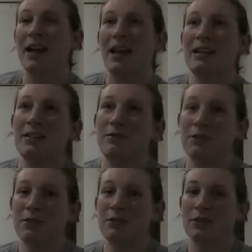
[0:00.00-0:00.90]
any of
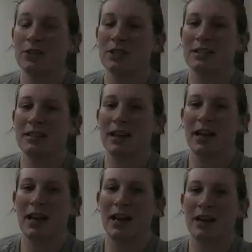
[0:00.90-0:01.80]
food aversions that I
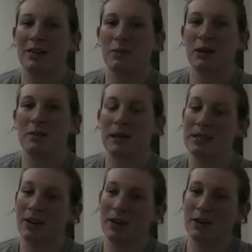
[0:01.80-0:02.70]
had with my
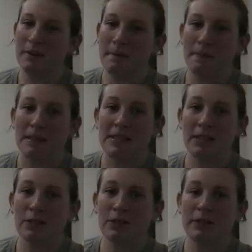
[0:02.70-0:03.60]
daughter
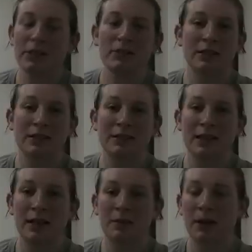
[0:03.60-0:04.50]
stuck with me throughout the
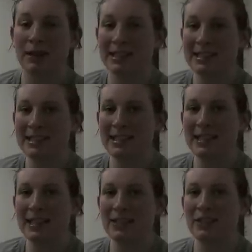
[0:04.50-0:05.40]
entire
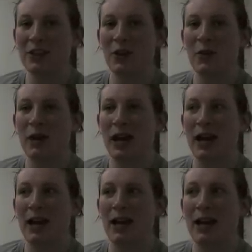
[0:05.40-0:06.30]
pregnancy, so
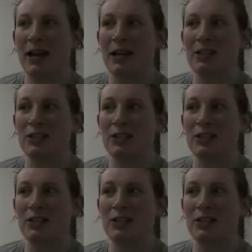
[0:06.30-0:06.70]
I